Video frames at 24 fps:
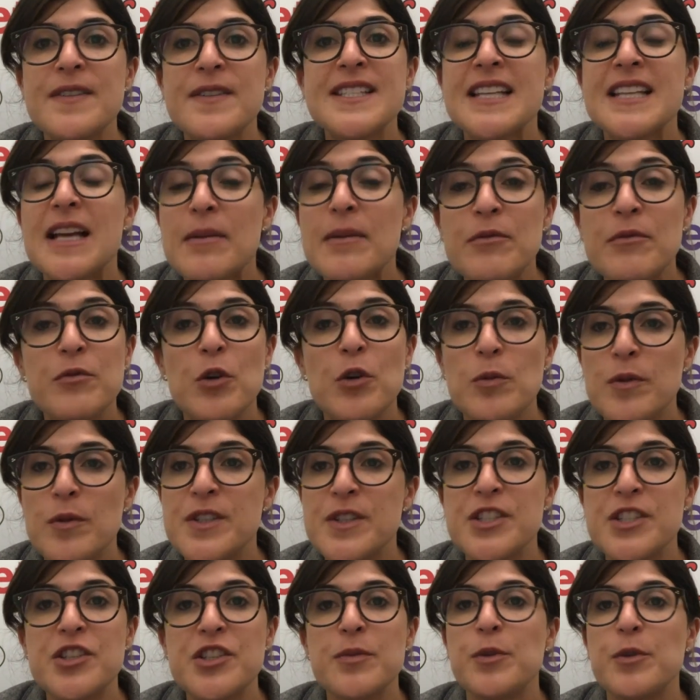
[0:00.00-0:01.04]
some form of
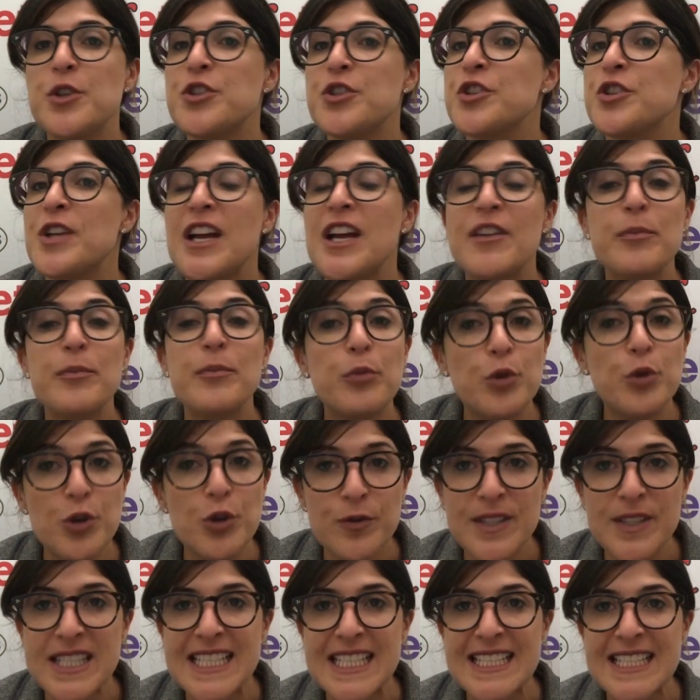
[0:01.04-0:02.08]
distribution, you have
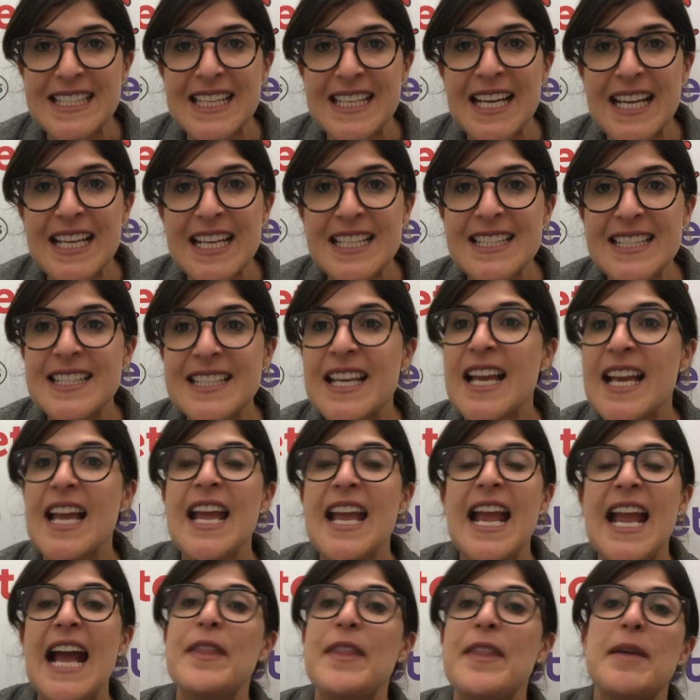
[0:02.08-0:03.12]
proven success,
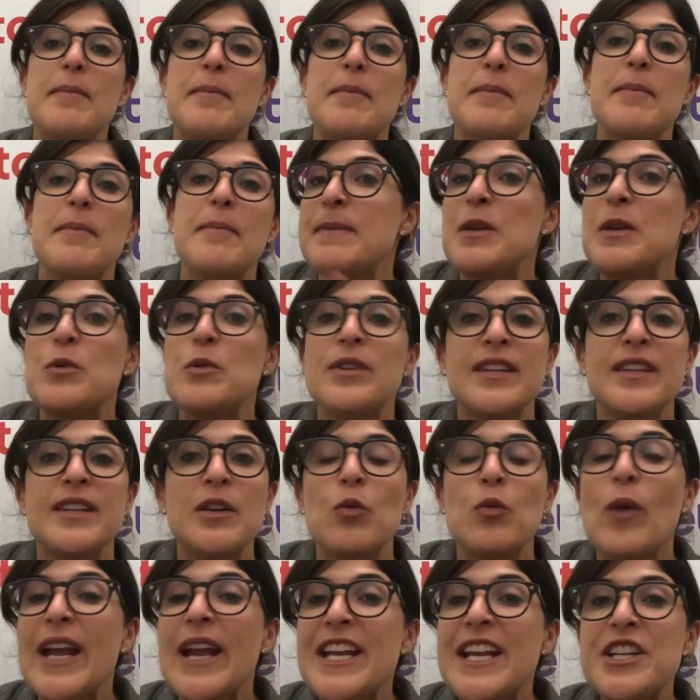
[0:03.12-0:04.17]
and then maybe
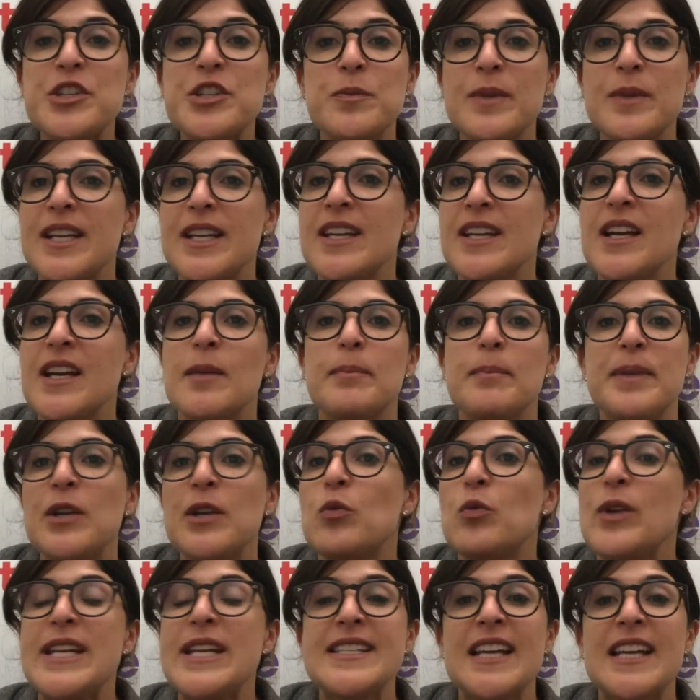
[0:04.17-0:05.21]
within Range Me, a
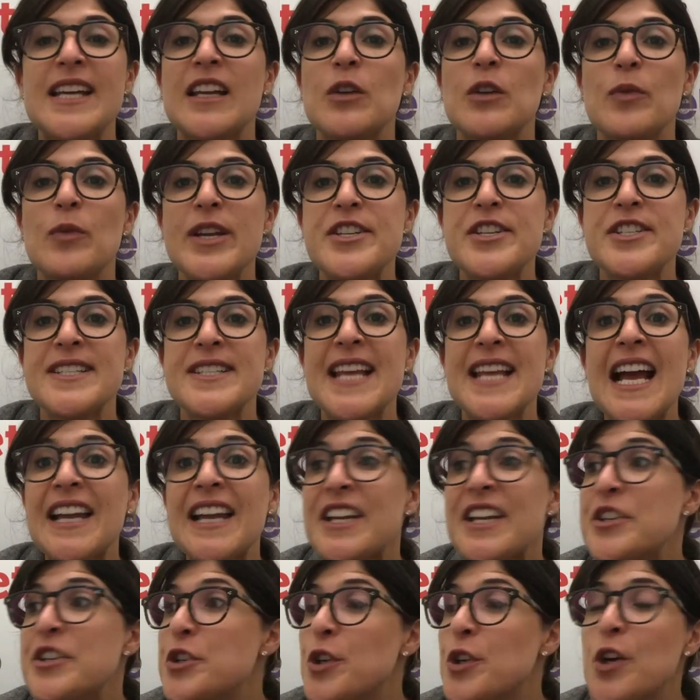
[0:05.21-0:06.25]
big retailer reaches
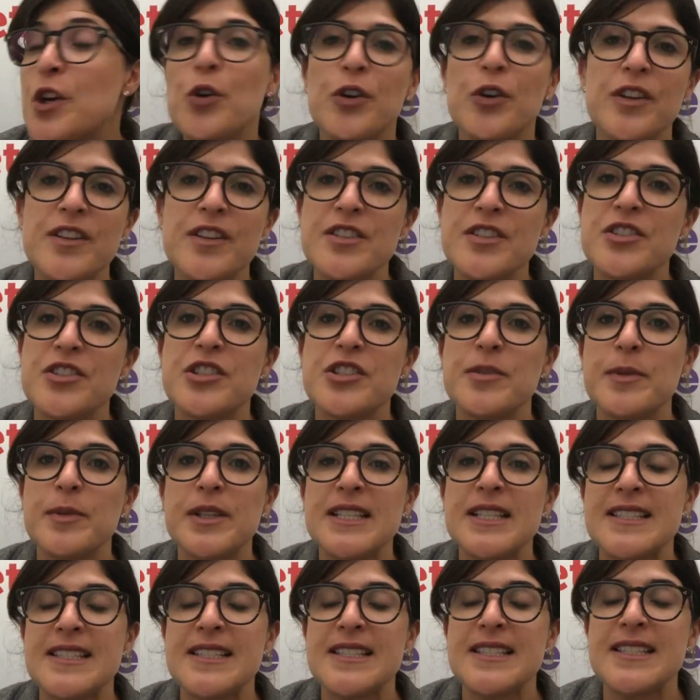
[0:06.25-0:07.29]
out, and you can go to the
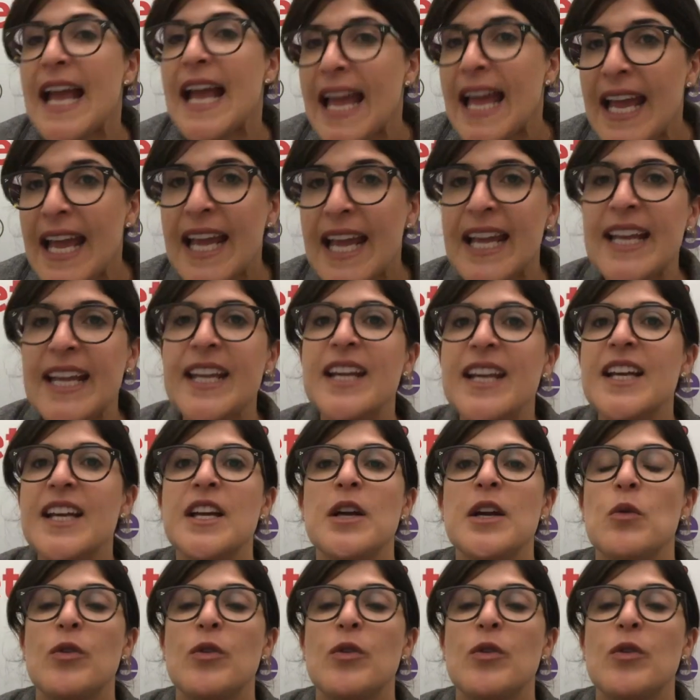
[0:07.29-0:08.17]
distributor and say, hey,